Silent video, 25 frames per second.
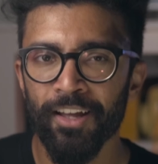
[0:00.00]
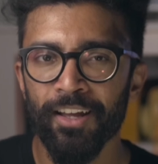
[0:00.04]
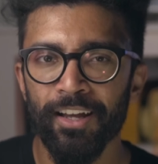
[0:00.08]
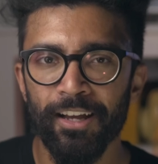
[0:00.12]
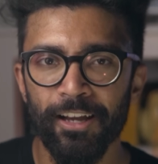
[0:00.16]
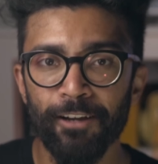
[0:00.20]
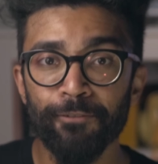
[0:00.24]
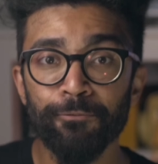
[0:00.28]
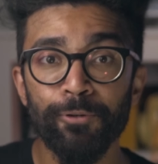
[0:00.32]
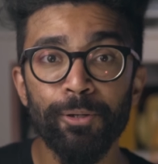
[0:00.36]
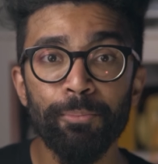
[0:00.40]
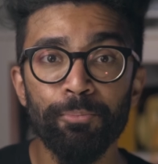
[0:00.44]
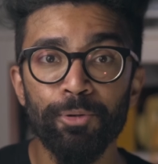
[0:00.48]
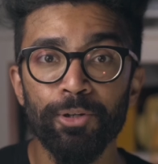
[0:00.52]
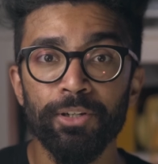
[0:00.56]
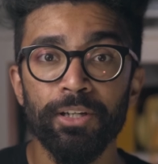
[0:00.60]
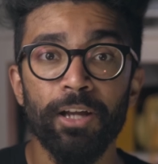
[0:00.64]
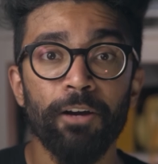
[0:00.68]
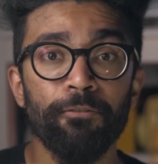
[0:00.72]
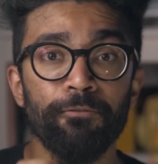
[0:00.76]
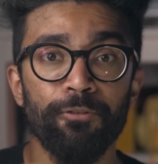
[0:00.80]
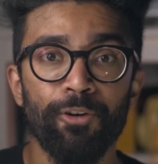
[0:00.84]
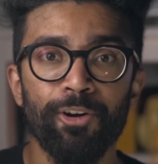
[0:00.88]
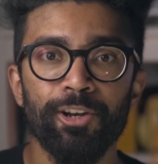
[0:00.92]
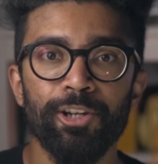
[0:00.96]
If we put a
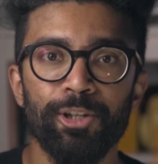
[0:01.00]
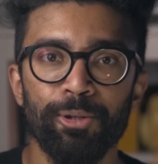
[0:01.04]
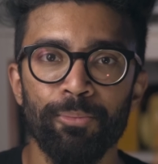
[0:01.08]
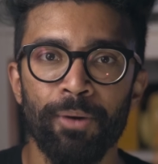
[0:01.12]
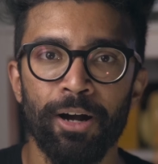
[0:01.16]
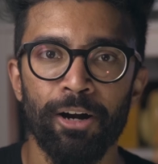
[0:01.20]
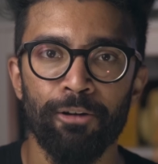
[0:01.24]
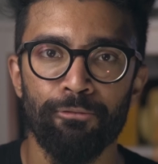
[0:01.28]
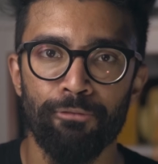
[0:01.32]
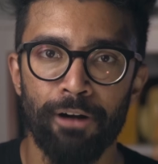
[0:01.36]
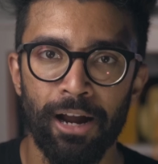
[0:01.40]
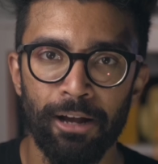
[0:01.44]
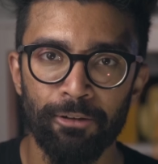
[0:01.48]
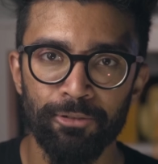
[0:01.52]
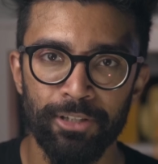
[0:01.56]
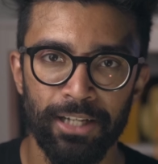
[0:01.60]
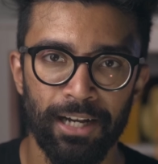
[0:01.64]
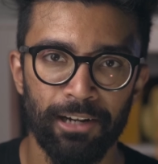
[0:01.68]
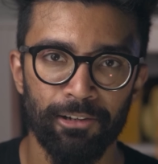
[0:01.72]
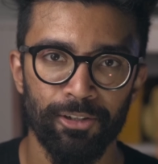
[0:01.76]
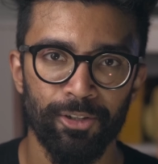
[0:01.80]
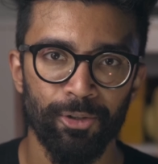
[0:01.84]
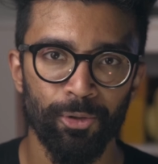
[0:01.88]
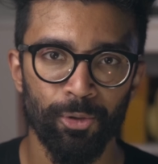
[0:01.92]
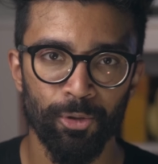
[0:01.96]
volume around
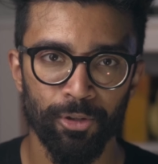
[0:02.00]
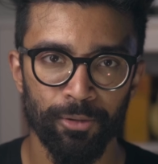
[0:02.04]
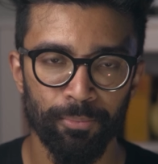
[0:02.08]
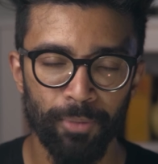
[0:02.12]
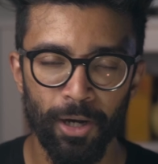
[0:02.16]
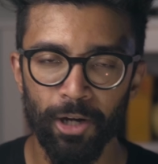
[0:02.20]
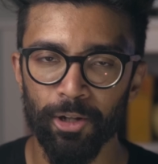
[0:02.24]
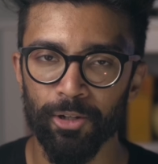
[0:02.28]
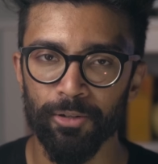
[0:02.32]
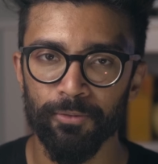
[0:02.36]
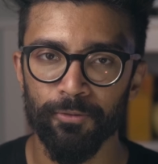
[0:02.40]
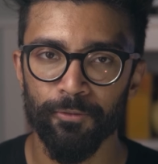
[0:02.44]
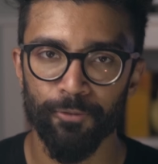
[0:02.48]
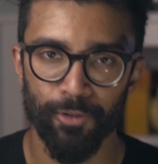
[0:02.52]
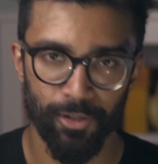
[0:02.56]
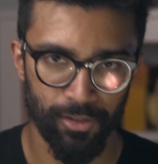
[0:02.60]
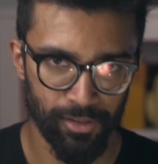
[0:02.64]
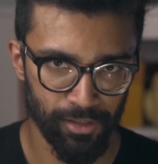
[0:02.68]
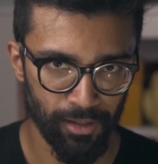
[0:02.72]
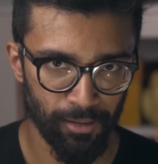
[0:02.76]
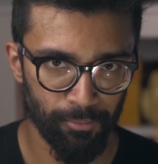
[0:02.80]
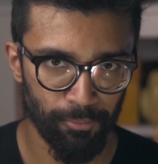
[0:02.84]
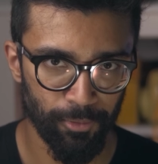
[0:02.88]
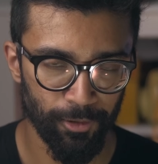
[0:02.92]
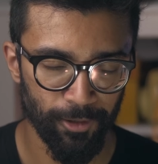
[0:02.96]
our north pole, for
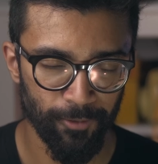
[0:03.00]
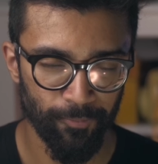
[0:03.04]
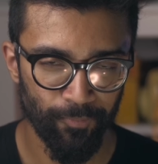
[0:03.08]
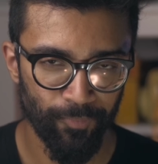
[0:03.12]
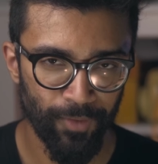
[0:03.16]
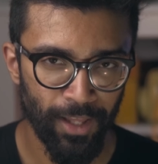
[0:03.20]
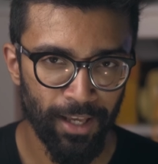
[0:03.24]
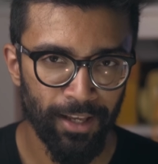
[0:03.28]
example,